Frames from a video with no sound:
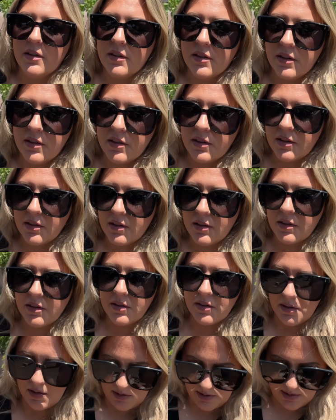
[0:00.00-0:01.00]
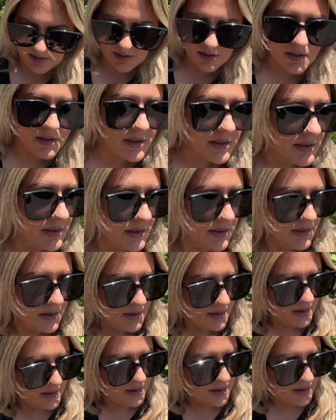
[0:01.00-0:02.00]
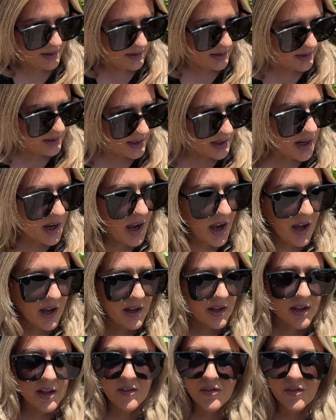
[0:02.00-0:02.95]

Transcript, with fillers: you know, watch fireworks from up there if you were DVC.